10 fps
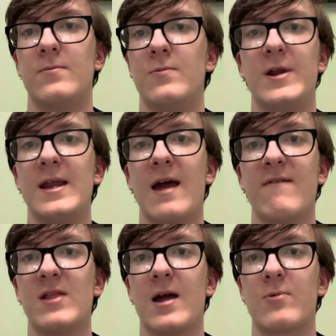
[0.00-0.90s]
We didn't have a
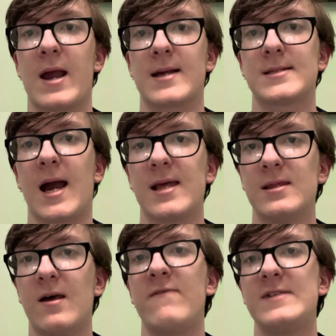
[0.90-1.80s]
lot of wrecks. I
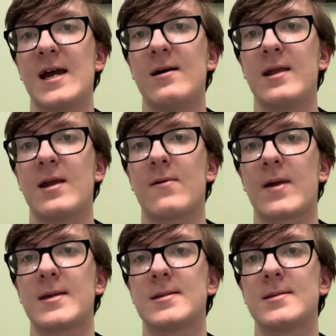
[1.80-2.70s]
love Talladega
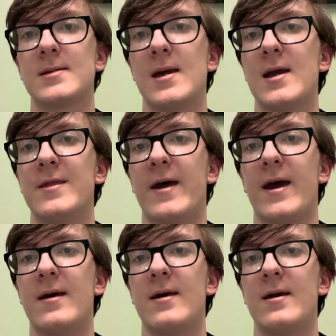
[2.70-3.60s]
races
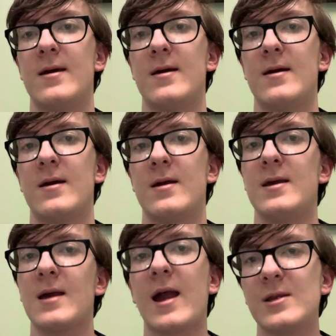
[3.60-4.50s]
that
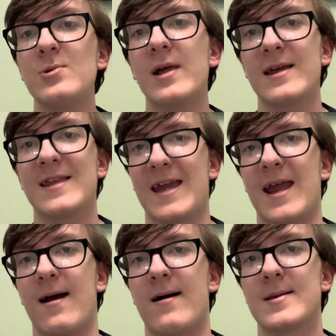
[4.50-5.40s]
I do like the
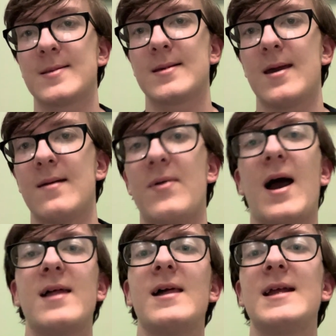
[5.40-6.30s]
chaos, but
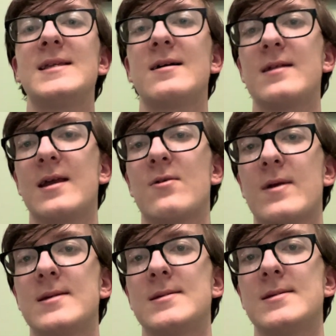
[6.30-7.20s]
I like Talladega
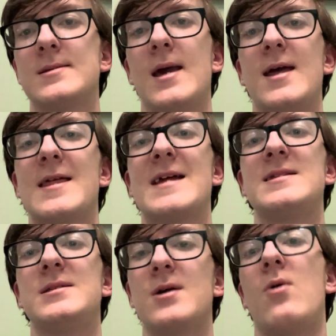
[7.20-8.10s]
races
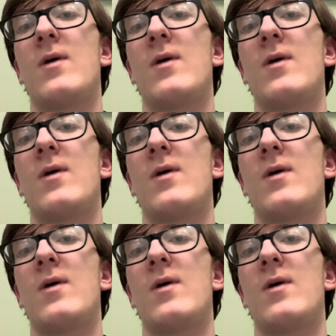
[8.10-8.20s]
that don't